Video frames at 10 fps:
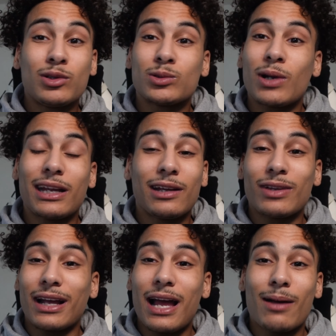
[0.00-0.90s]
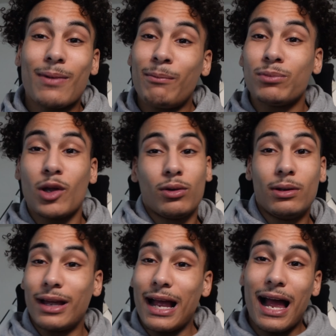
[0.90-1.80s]
was ready if the cop I'm
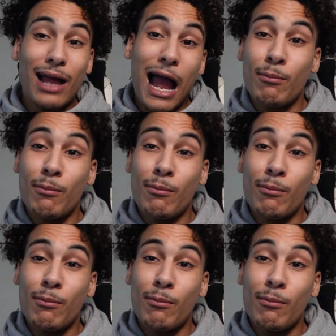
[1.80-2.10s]
throwing I,